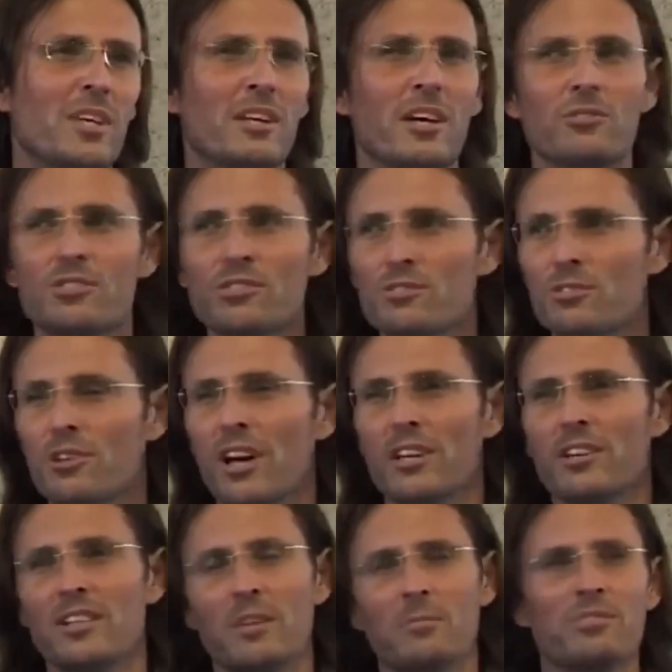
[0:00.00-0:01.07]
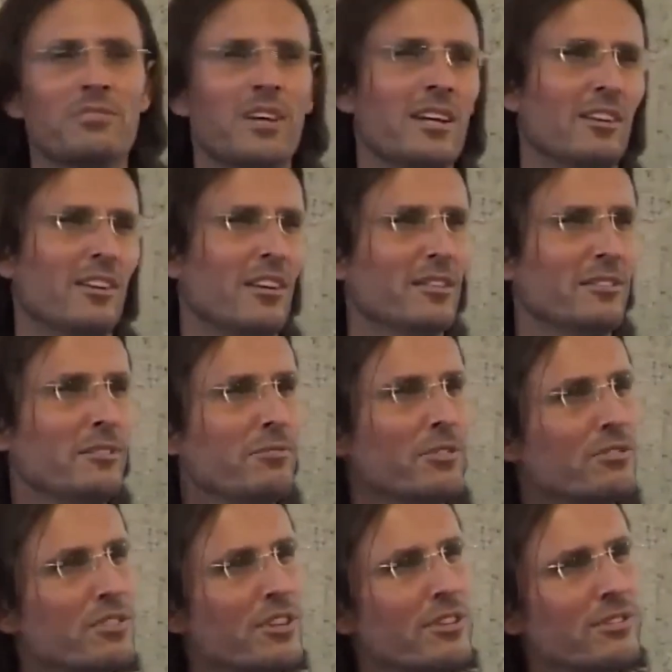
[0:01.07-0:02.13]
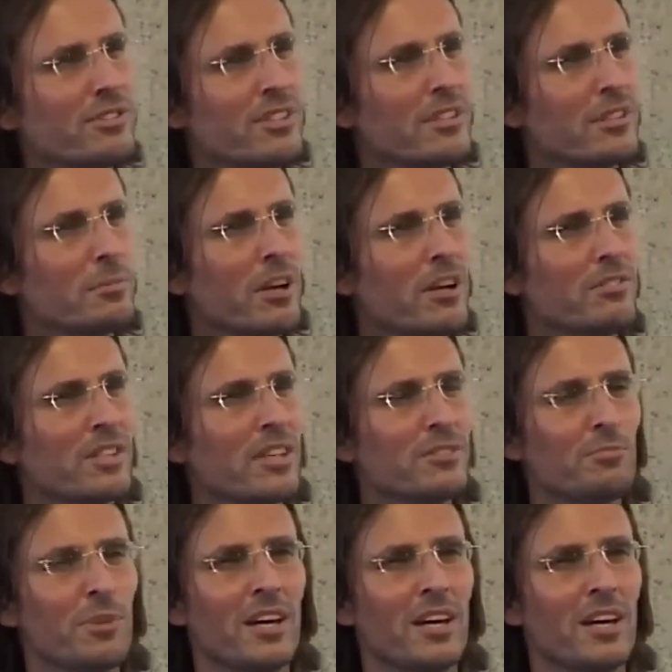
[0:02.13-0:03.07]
I was just trying to demonstrate a lot of different truths in the process,